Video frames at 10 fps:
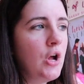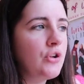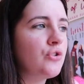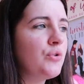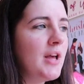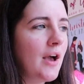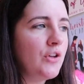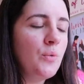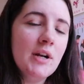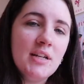true to how
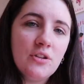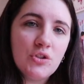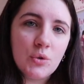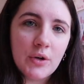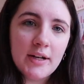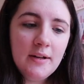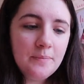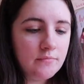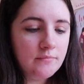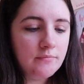you want to tell a story,
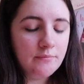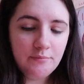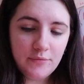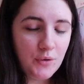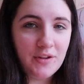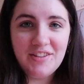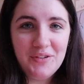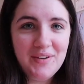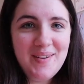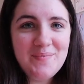you can
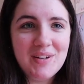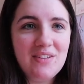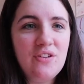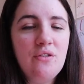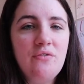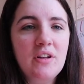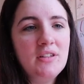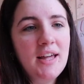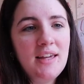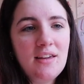do it. But if you feel
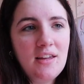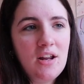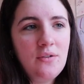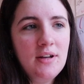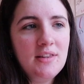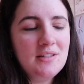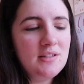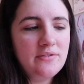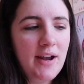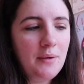like, you know what, this
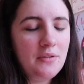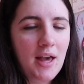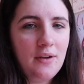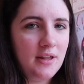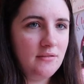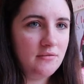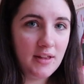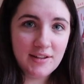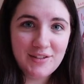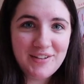is fine without it,
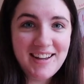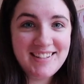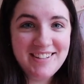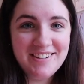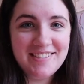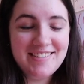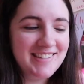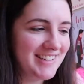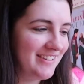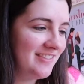that's okay too.
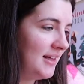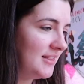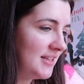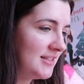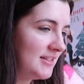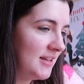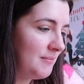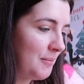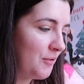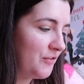So
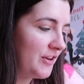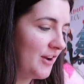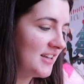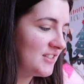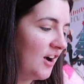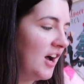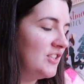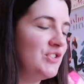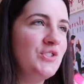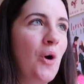my proofreader has
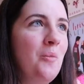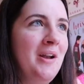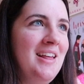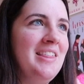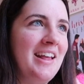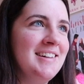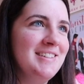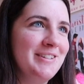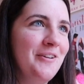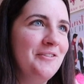caught so many
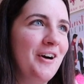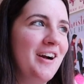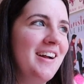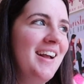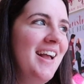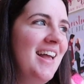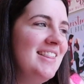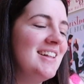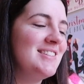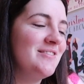things so far.
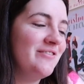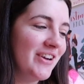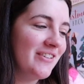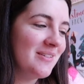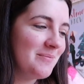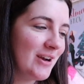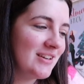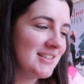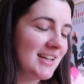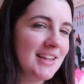That's very
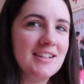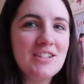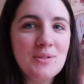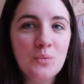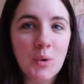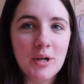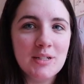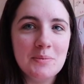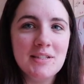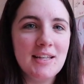embarrassing. Like just
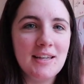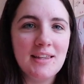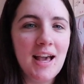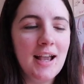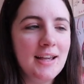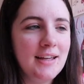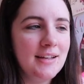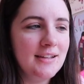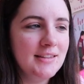words missing that I